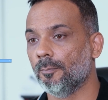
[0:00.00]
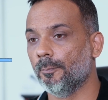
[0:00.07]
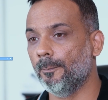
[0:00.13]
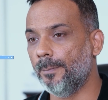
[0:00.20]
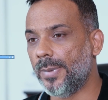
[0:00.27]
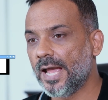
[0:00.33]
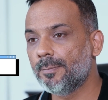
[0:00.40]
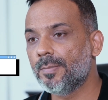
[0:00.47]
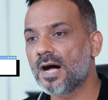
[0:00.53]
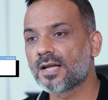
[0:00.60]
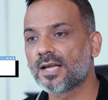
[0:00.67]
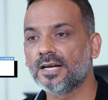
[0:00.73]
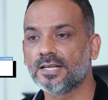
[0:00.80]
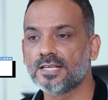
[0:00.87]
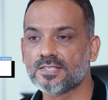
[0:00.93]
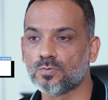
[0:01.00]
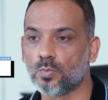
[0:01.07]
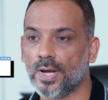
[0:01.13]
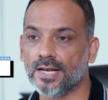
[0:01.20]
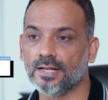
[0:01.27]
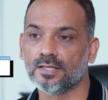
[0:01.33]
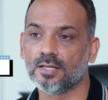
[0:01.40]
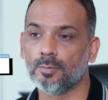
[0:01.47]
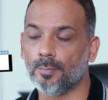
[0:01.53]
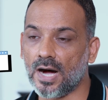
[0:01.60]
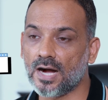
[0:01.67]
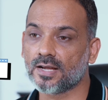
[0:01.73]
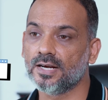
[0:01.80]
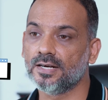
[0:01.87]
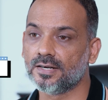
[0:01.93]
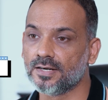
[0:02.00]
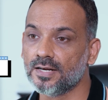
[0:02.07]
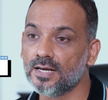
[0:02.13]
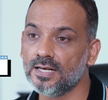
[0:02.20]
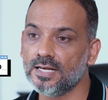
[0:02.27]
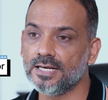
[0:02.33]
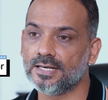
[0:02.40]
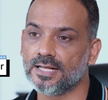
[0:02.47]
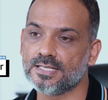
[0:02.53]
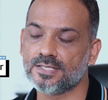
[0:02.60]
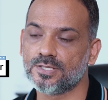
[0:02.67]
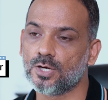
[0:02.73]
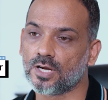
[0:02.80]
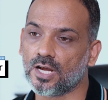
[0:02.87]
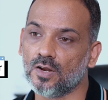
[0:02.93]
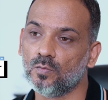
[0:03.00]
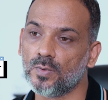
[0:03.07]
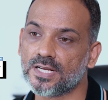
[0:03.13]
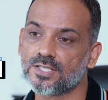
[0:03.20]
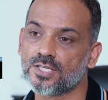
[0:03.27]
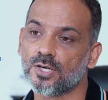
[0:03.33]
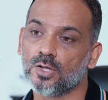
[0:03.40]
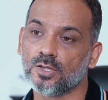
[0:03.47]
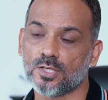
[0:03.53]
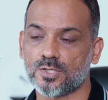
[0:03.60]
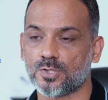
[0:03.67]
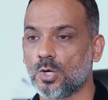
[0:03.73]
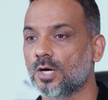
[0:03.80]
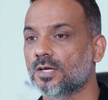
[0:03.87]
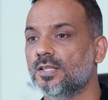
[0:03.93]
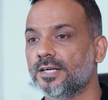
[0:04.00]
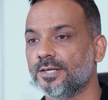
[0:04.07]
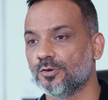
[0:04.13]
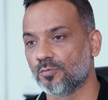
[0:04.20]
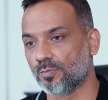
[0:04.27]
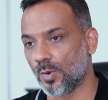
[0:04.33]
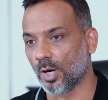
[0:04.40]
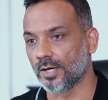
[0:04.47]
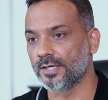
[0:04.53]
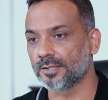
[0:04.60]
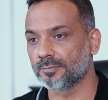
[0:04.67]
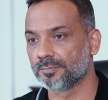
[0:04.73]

Bear market is when the market really tests your conviction on the stock that you've bought.